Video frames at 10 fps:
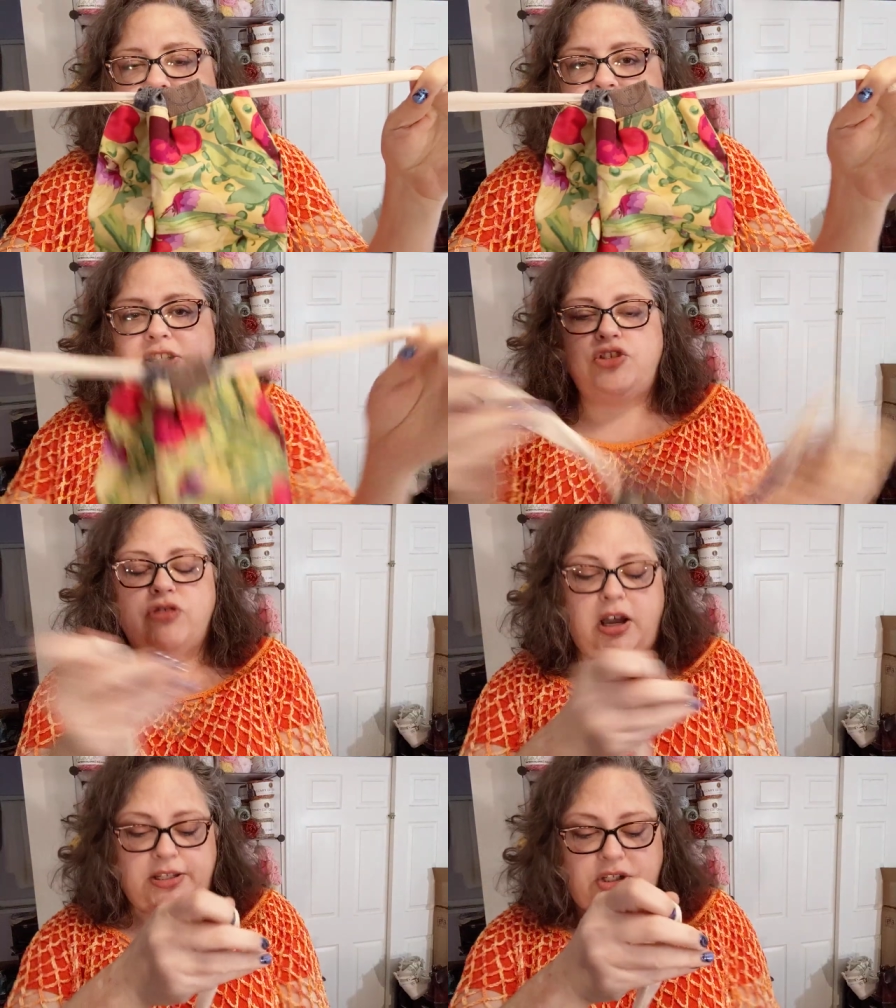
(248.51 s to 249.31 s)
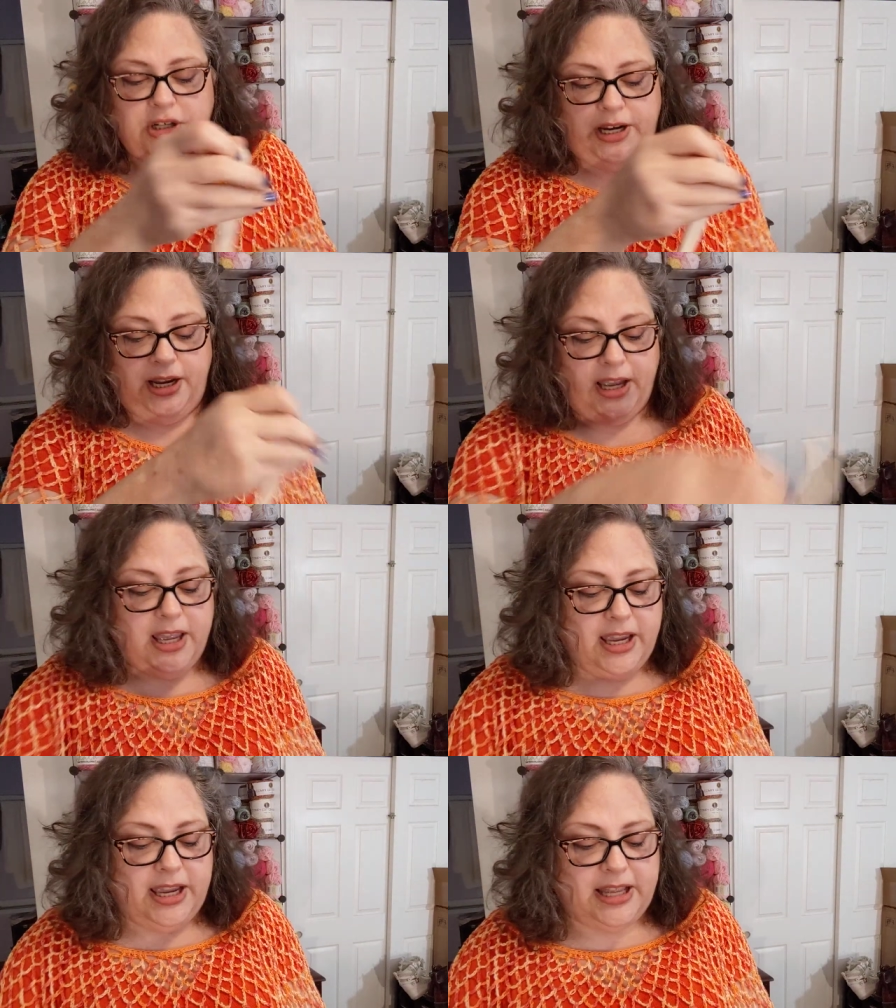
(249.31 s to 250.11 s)
It's drawstring.
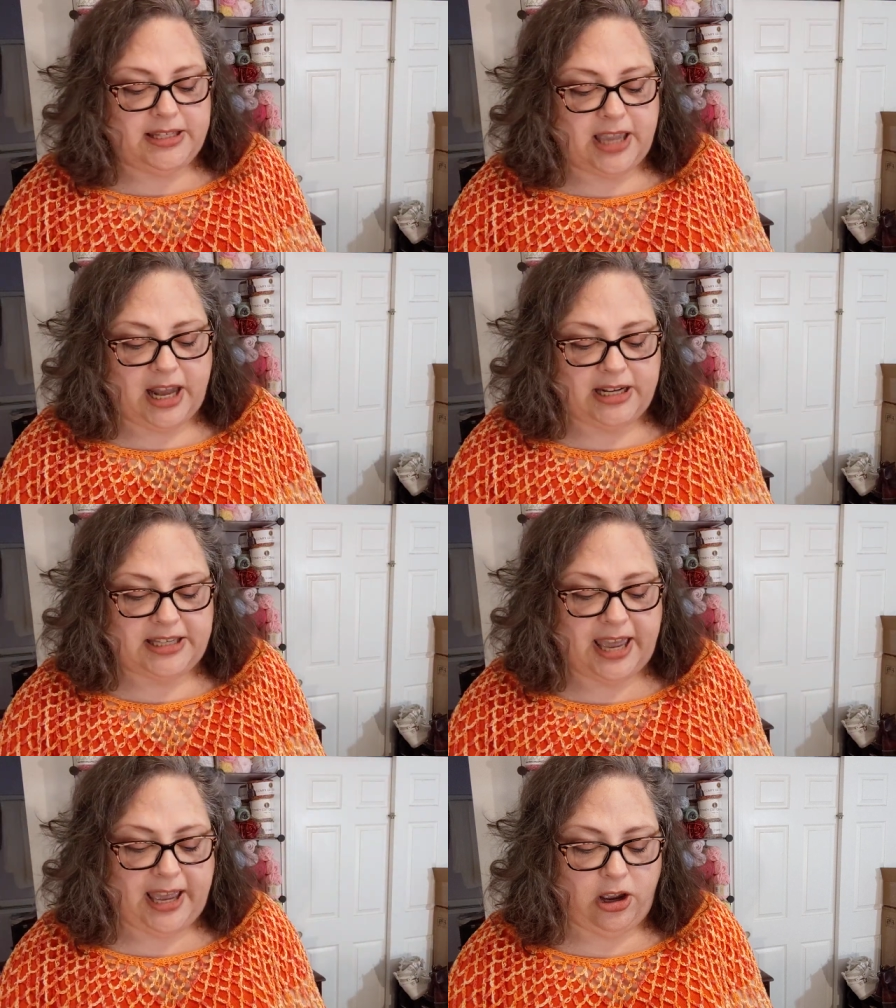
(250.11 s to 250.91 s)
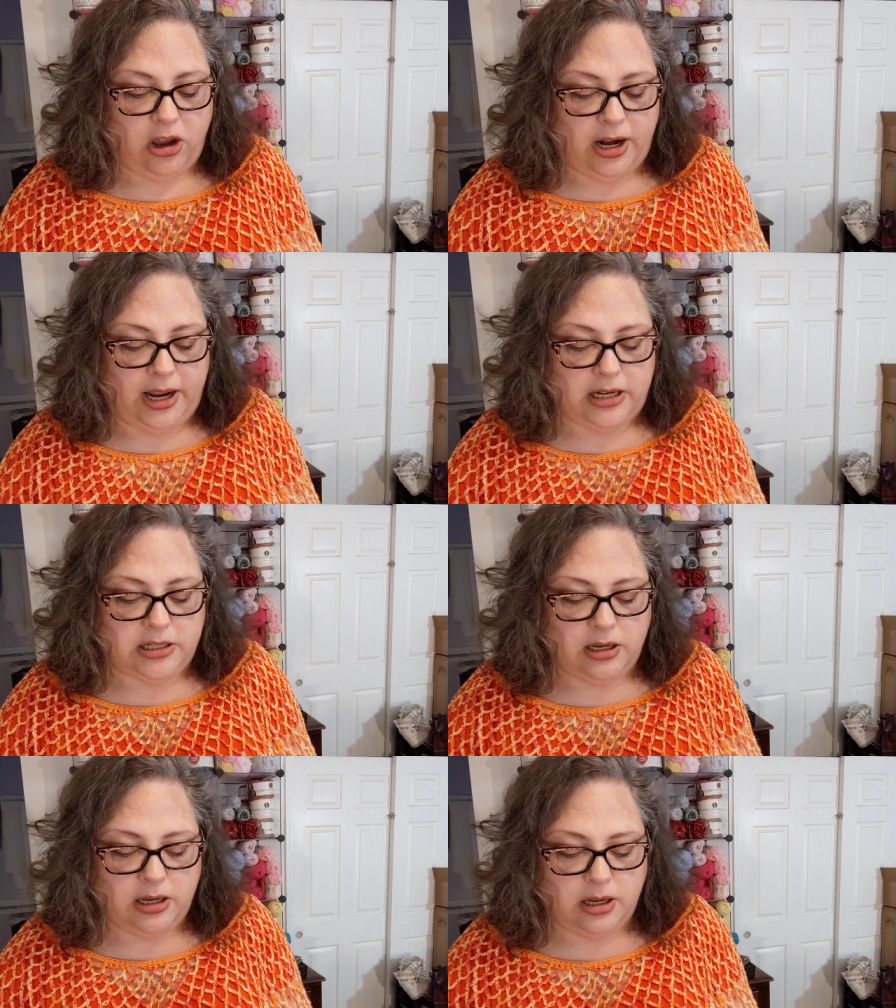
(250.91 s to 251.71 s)
It's got a tag on it.